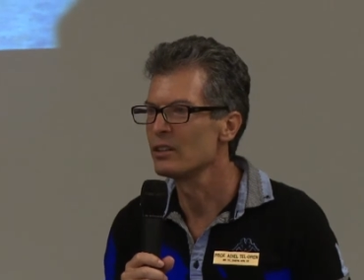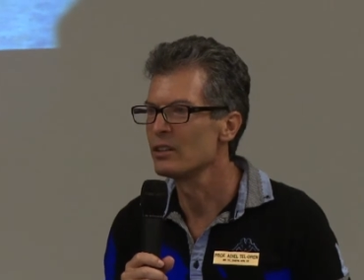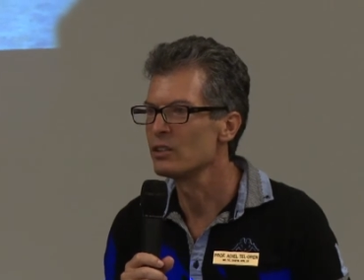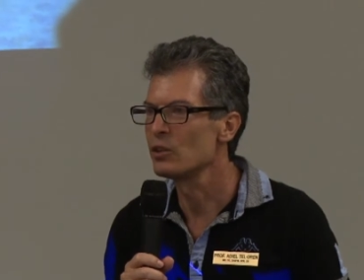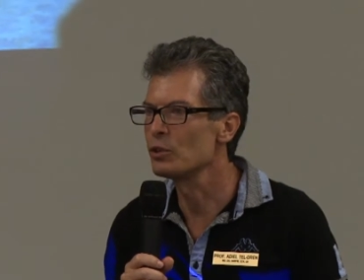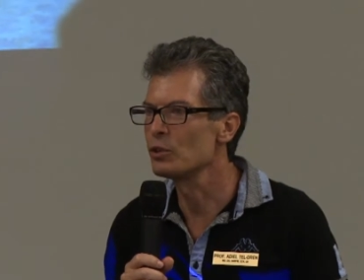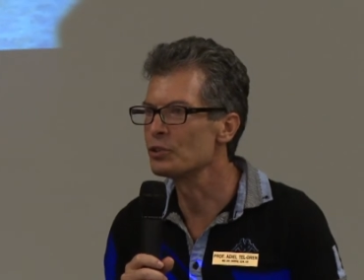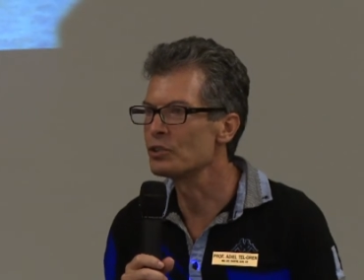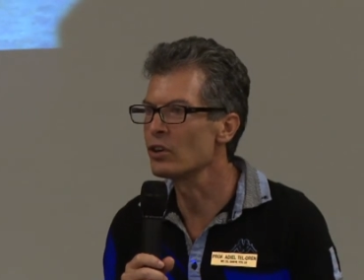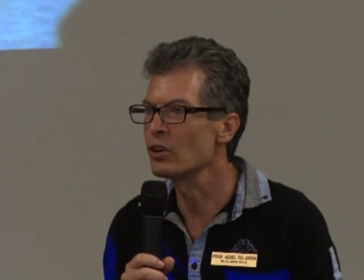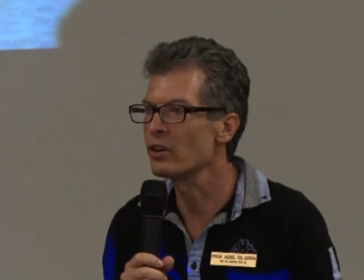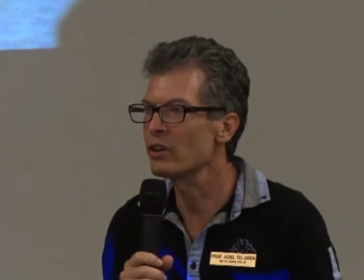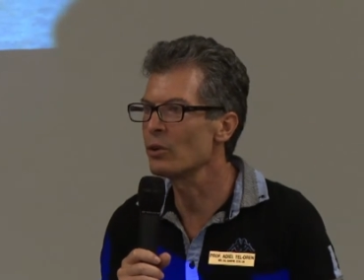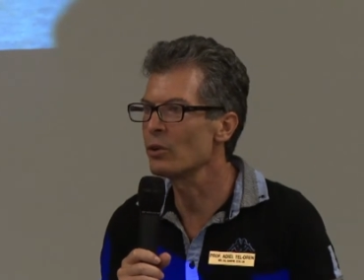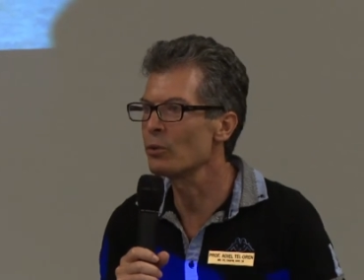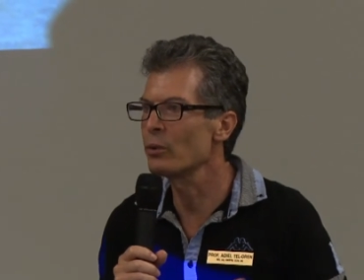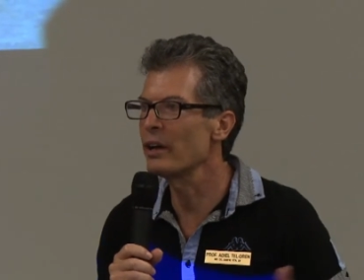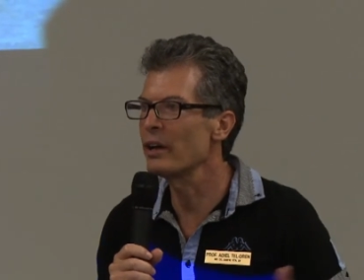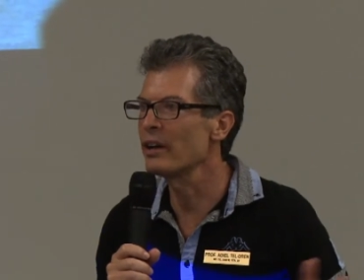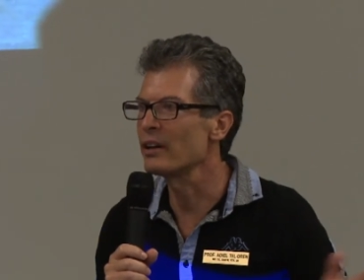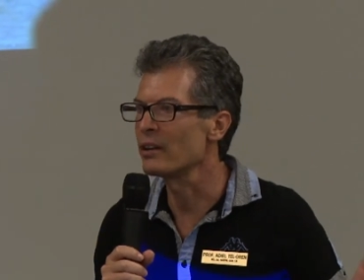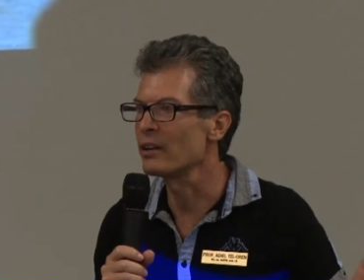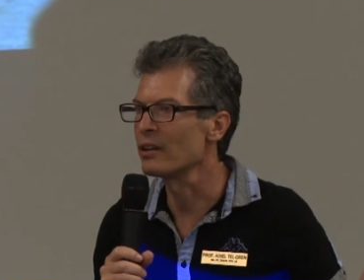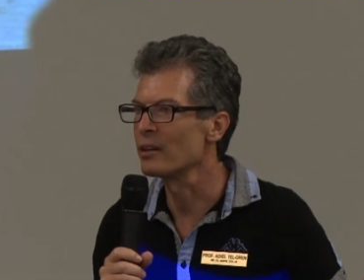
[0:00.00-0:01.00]
You'll turn
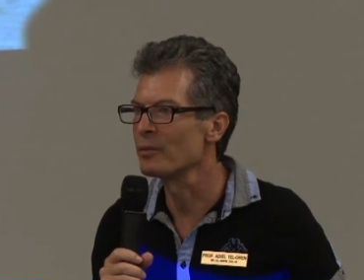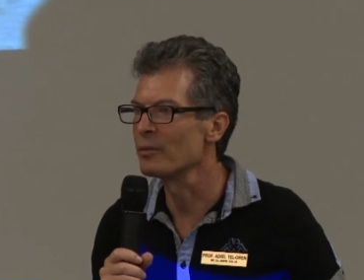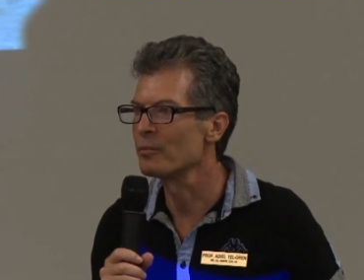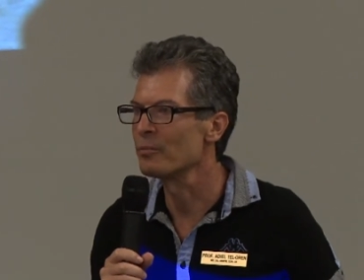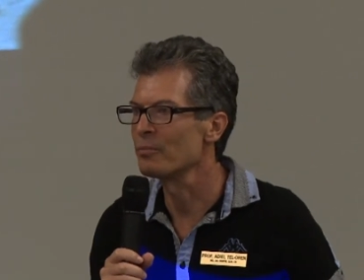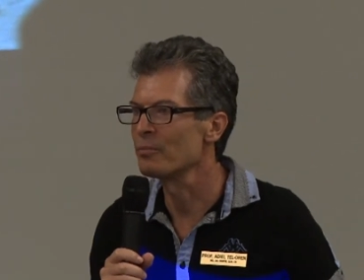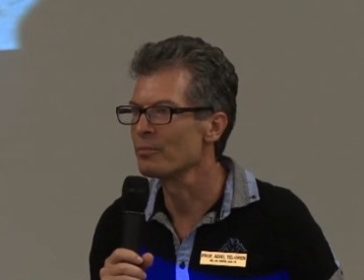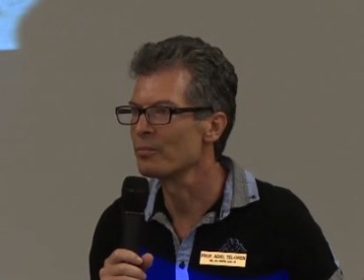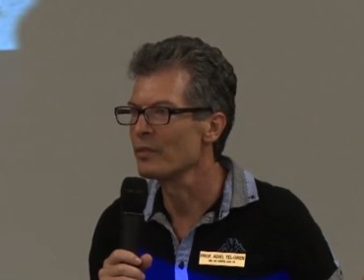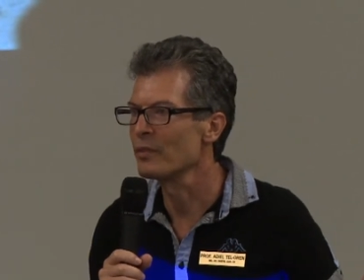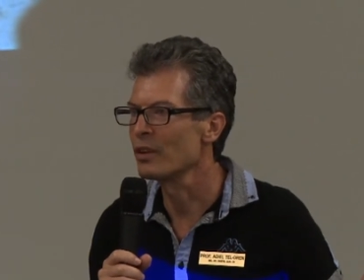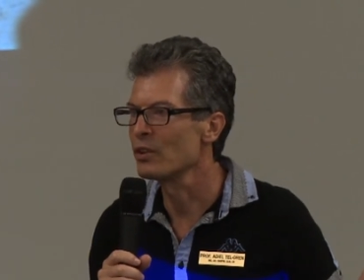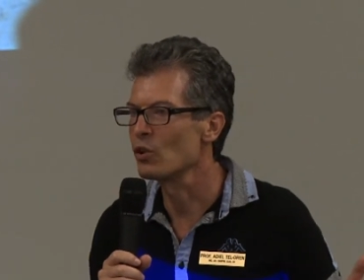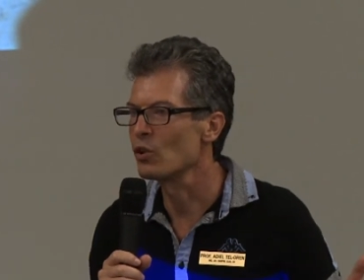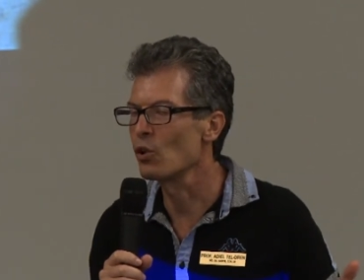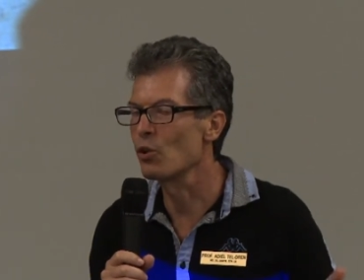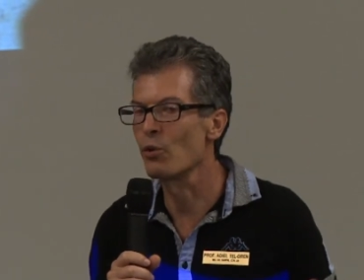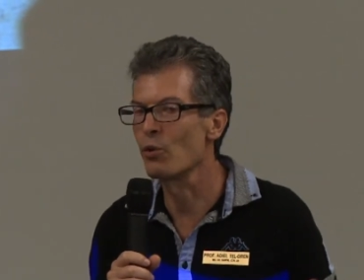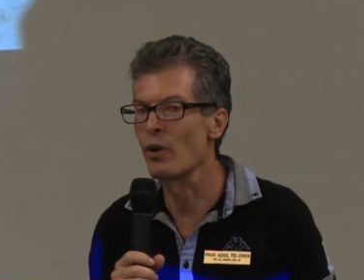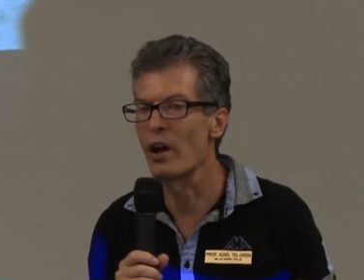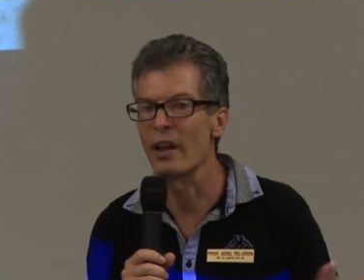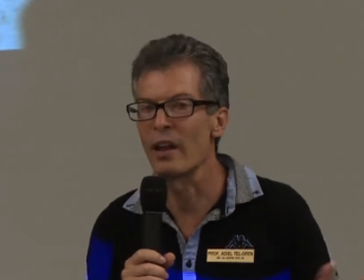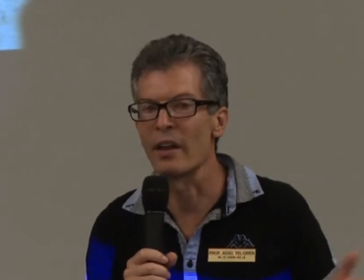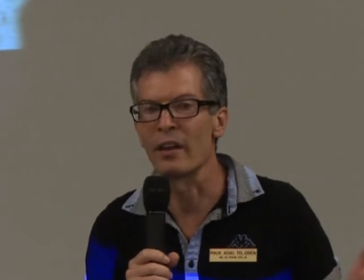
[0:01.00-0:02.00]
away. You'll
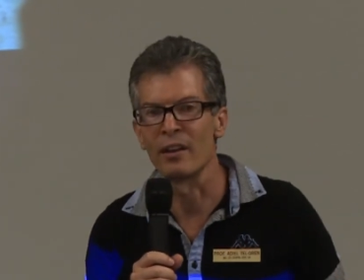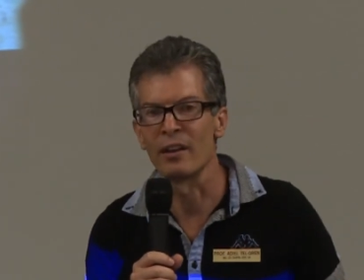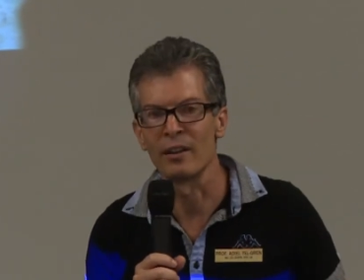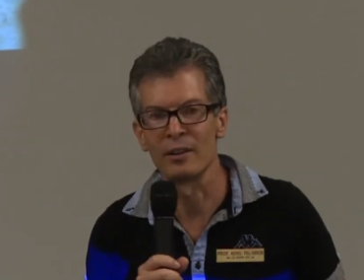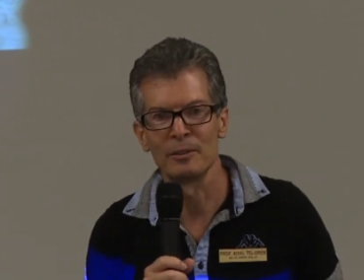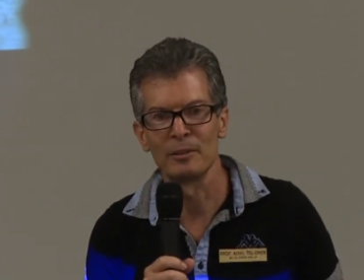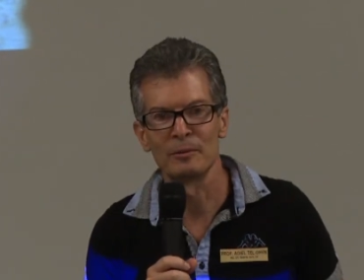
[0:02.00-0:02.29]
run.